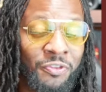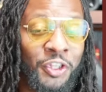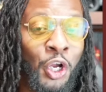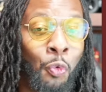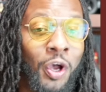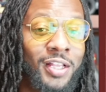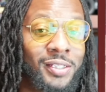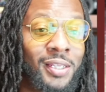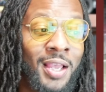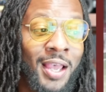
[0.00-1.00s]
there
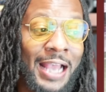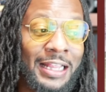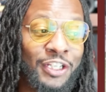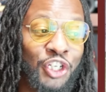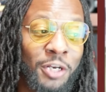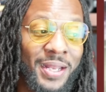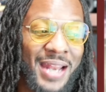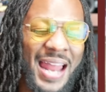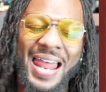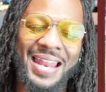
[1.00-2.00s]
was a legitimate,
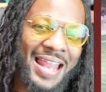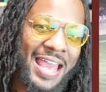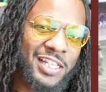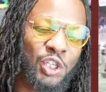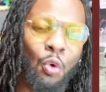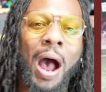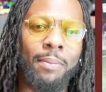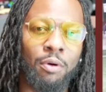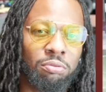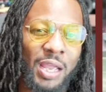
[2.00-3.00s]
not, not, not like
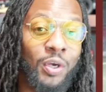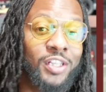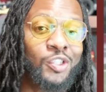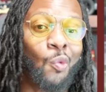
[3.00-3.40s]
squabble. They wasn't